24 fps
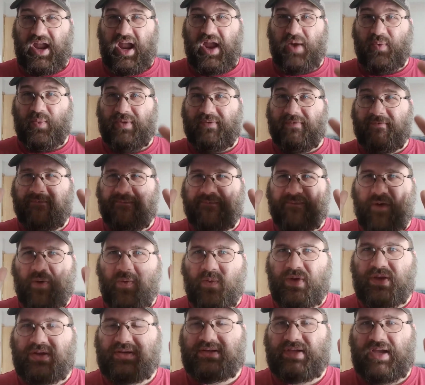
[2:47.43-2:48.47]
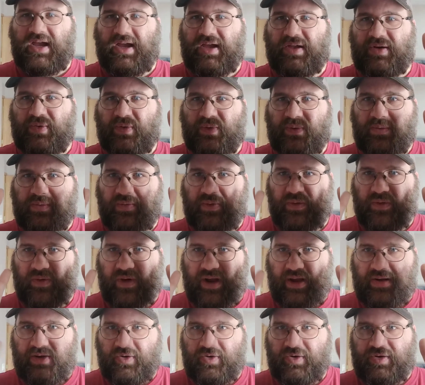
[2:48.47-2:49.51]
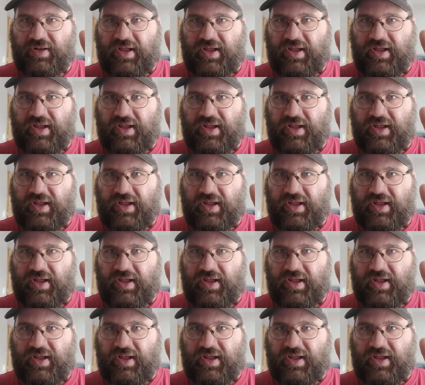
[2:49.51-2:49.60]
and we focus on her